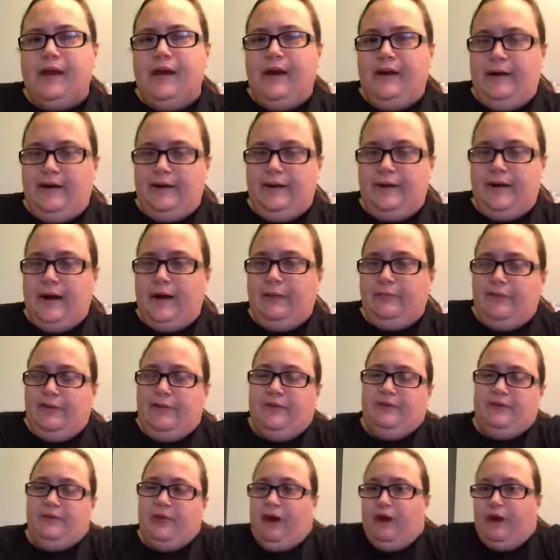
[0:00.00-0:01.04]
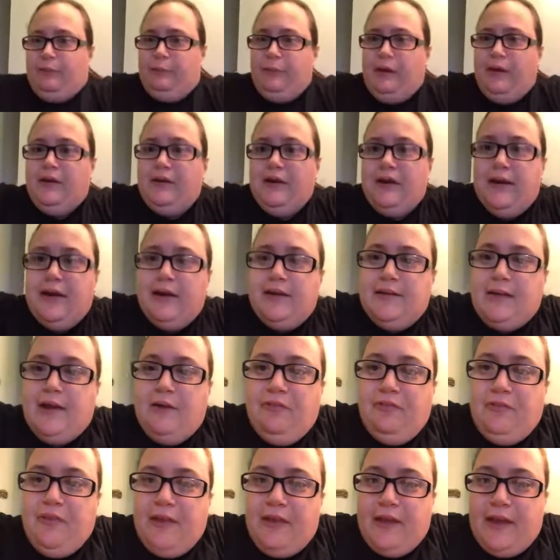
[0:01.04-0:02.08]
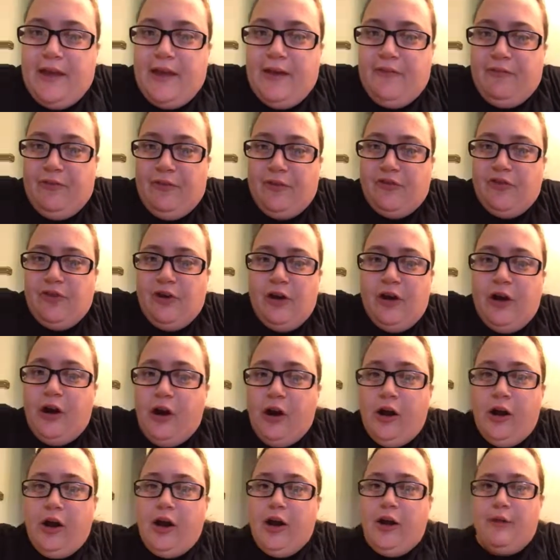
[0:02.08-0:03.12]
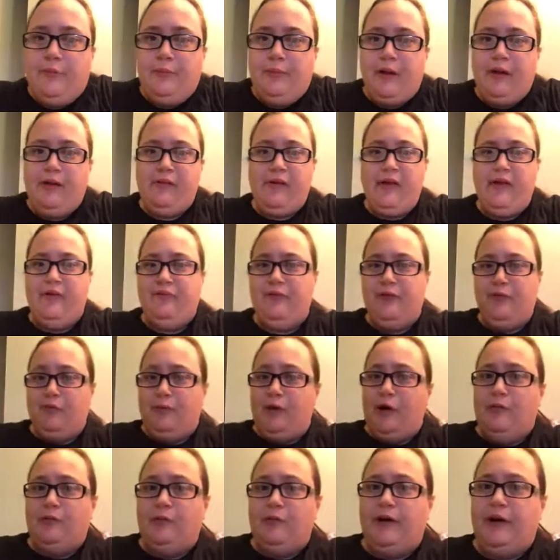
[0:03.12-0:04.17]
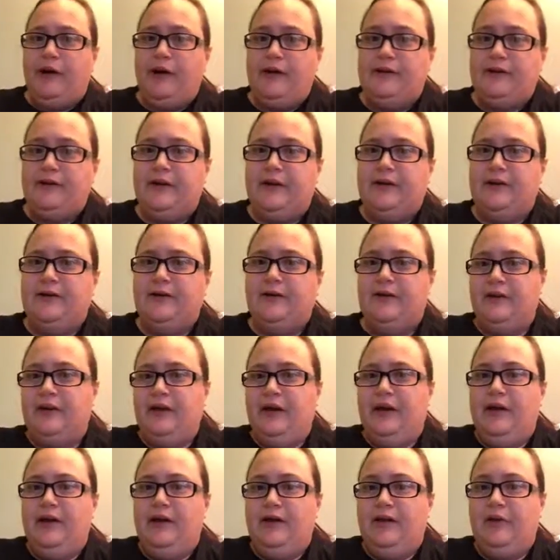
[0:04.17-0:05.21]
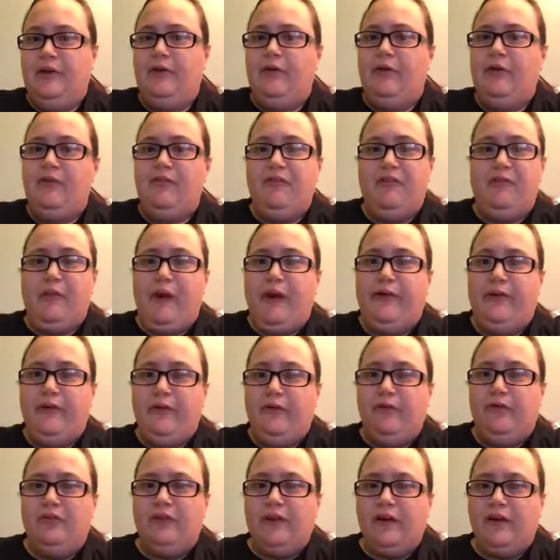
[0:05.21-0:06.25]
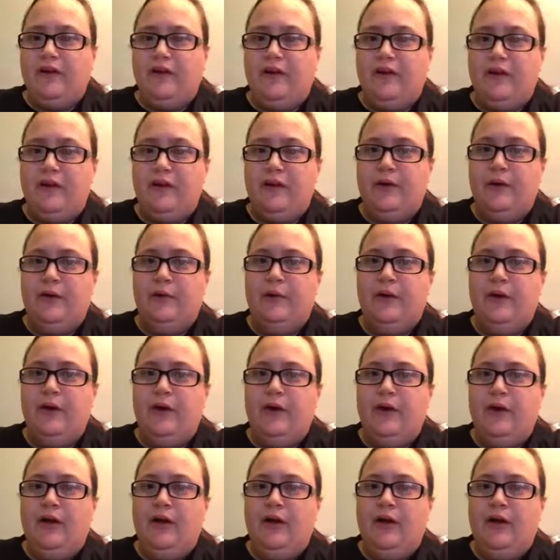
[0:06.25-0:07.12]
and I would recommend it, definitely, for sure. Like I said, if you want one and you don't have a Michaels near you,